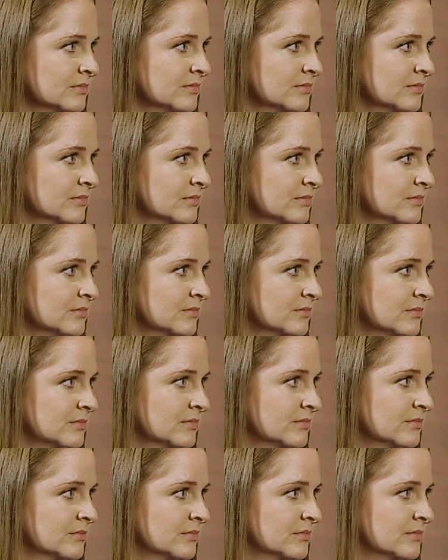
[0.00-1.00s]

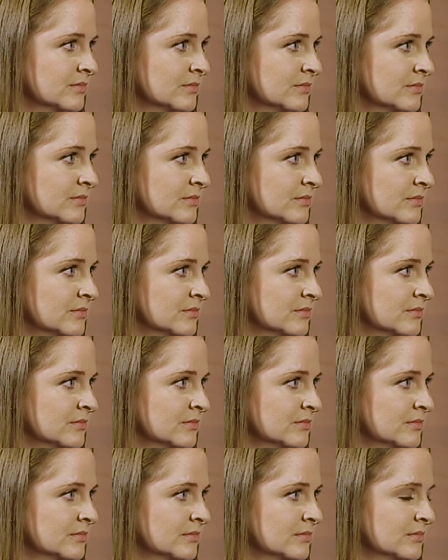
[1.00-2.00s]

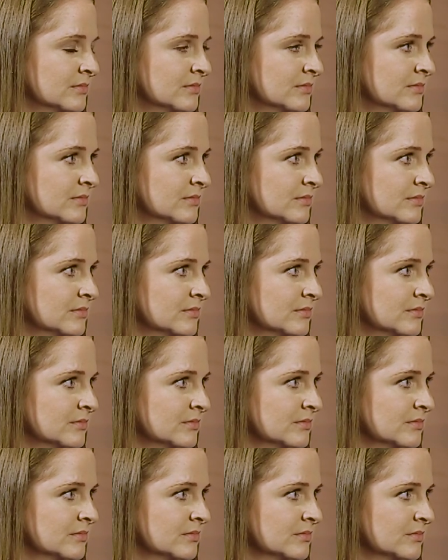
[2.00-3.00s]

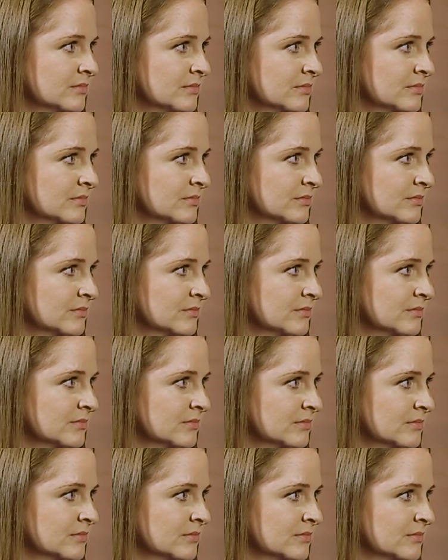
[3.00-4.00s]

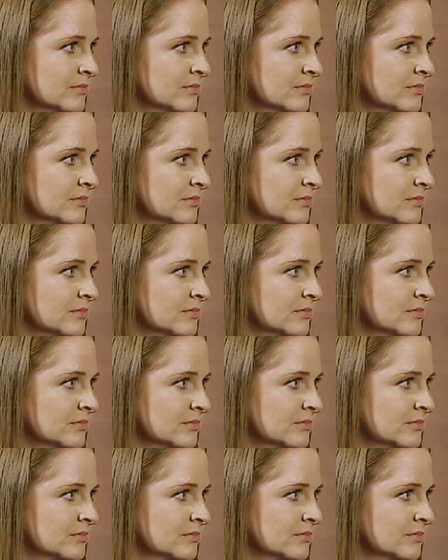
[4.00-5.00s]

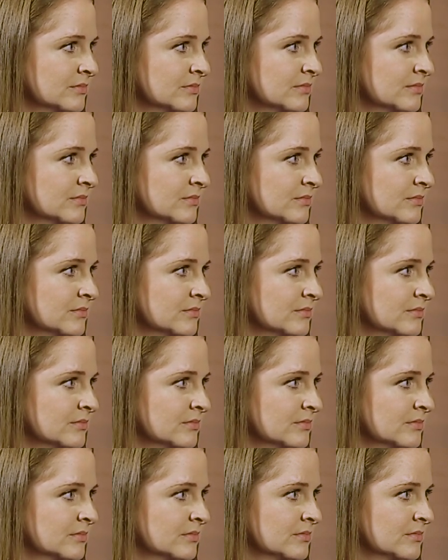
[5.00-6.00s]

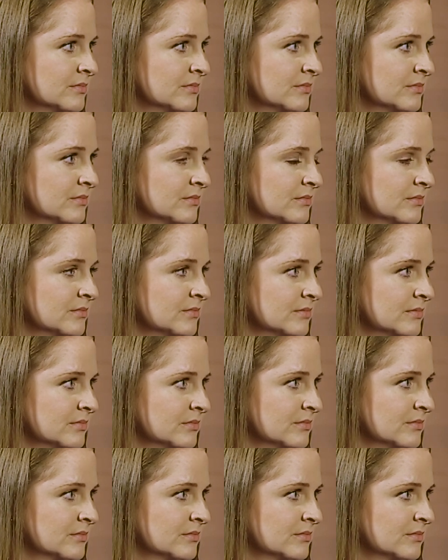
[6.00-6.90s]
[no speech]